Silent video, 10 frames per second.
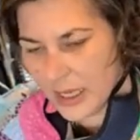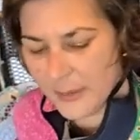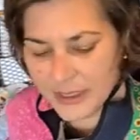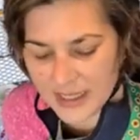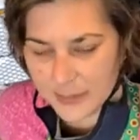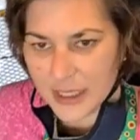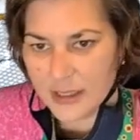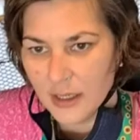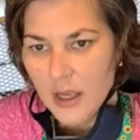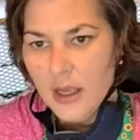Oh yeah, my
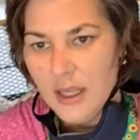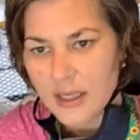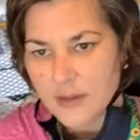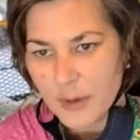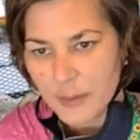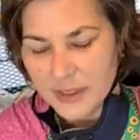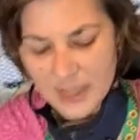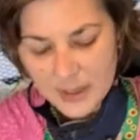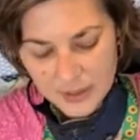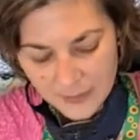stepdad. Yeah, so when my
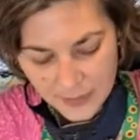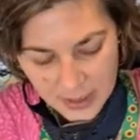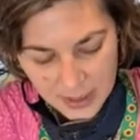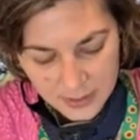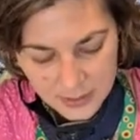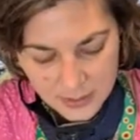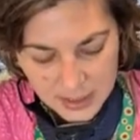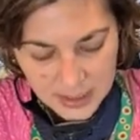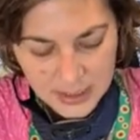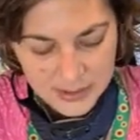stepdad
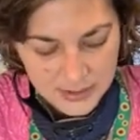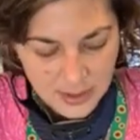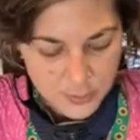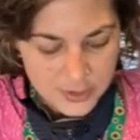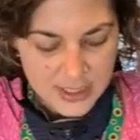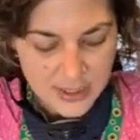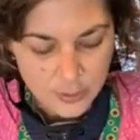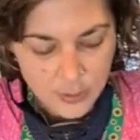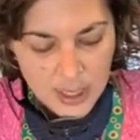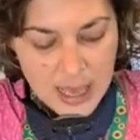his son was
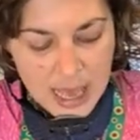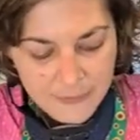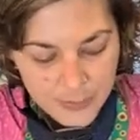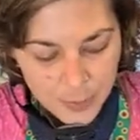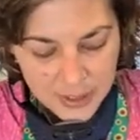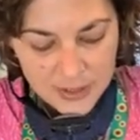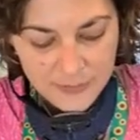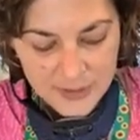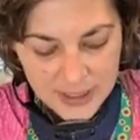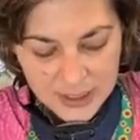ill, everybody
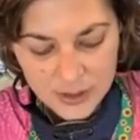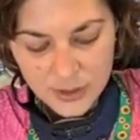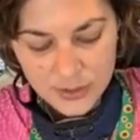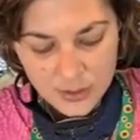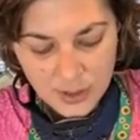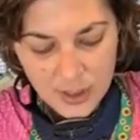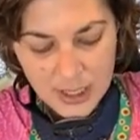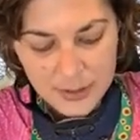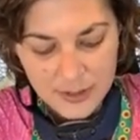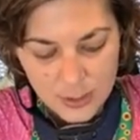in the village used to cut,
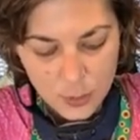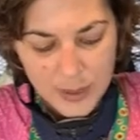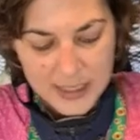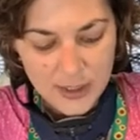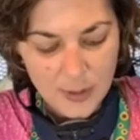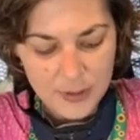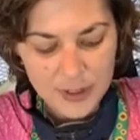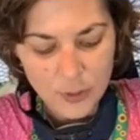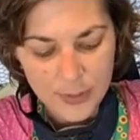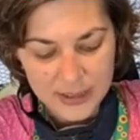like, they all paired up
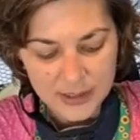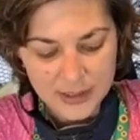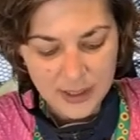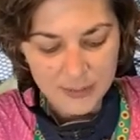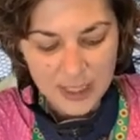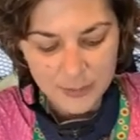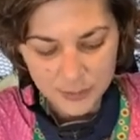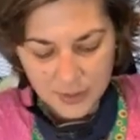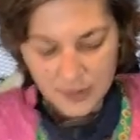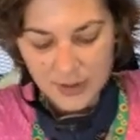and they all made a
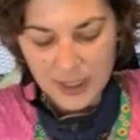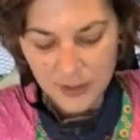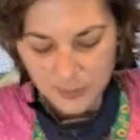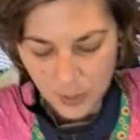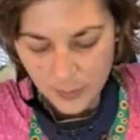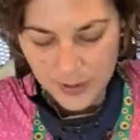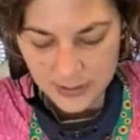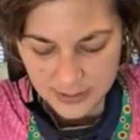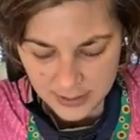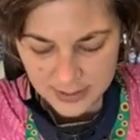timetable so that they could pop
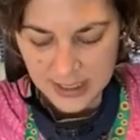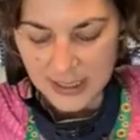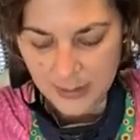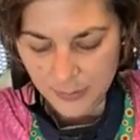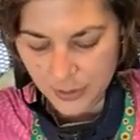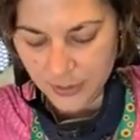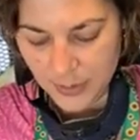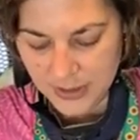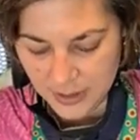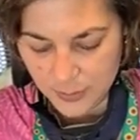in to see him,
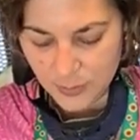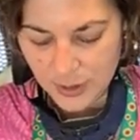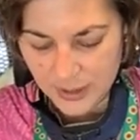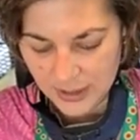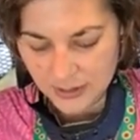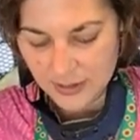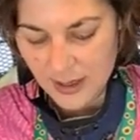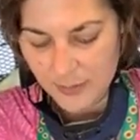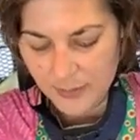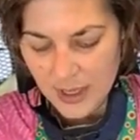because my dad was working
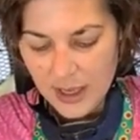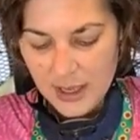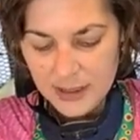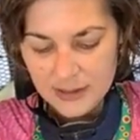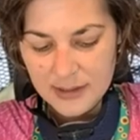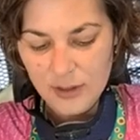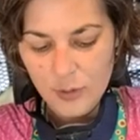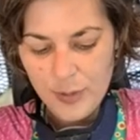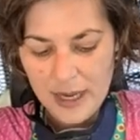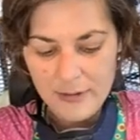as a
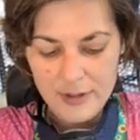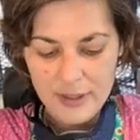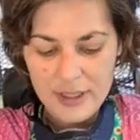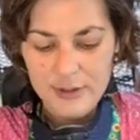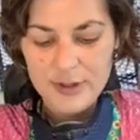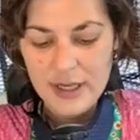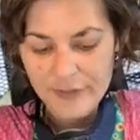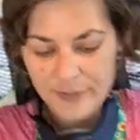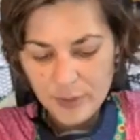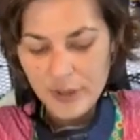single parent and he was
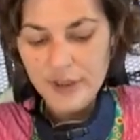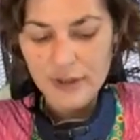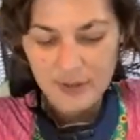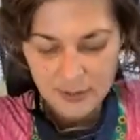self-employed.